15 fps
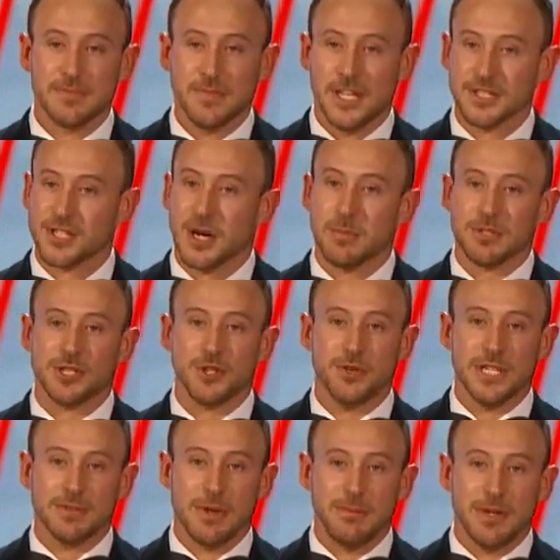This opportunity
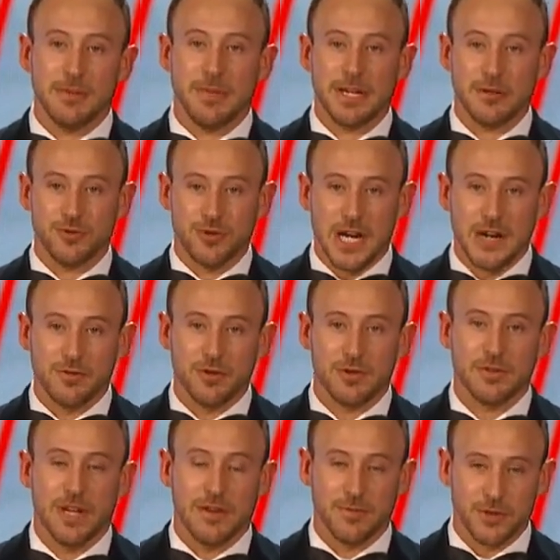has made me a better driver
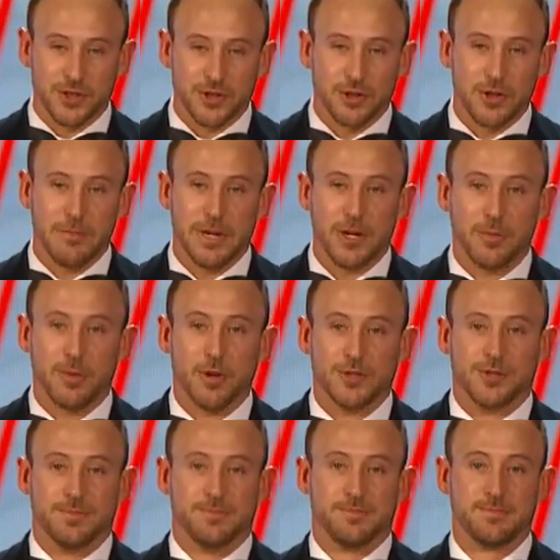and for sure a better
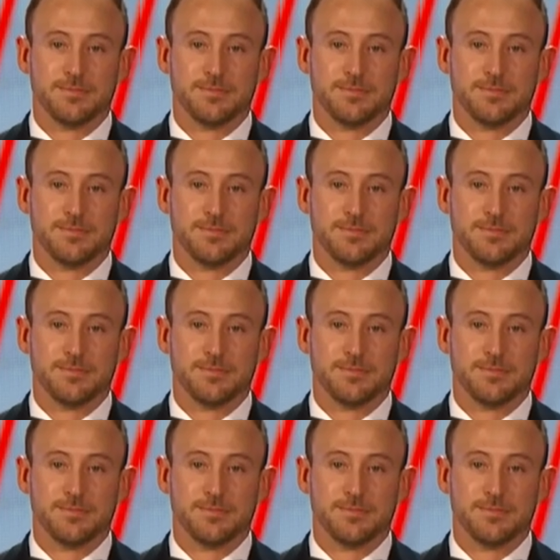person.